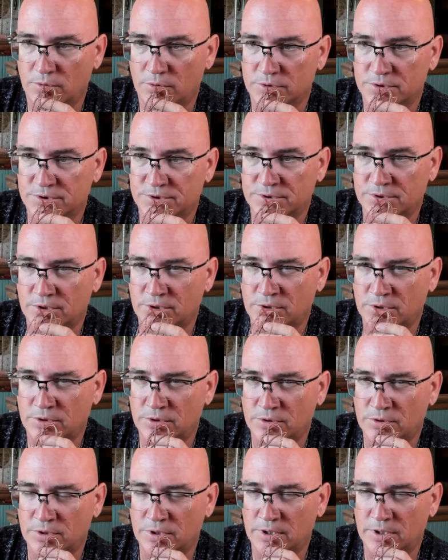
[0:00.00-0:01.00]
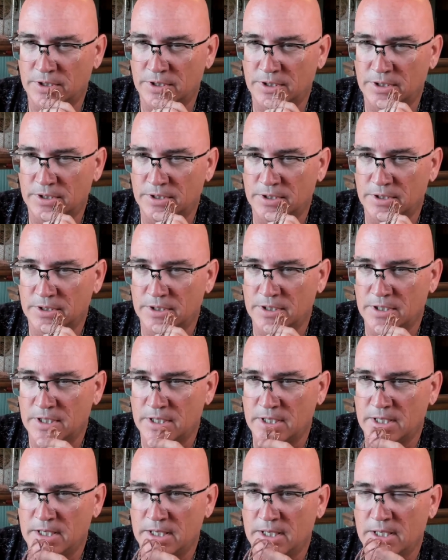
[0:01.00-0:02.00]
So,
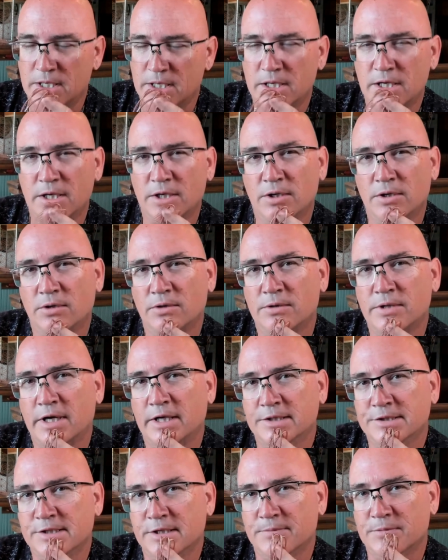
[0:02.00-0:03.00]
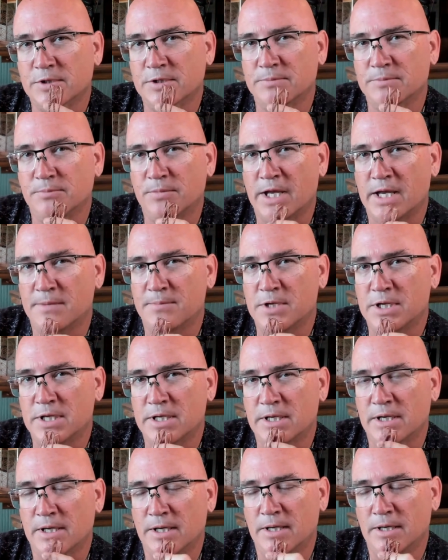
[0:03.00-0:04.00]
you know, that's something
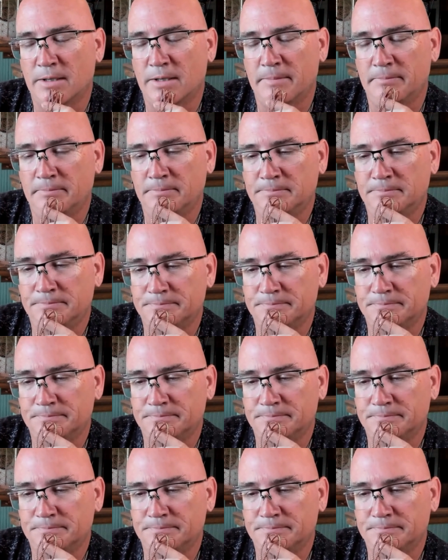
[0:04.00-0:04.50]
maybe um,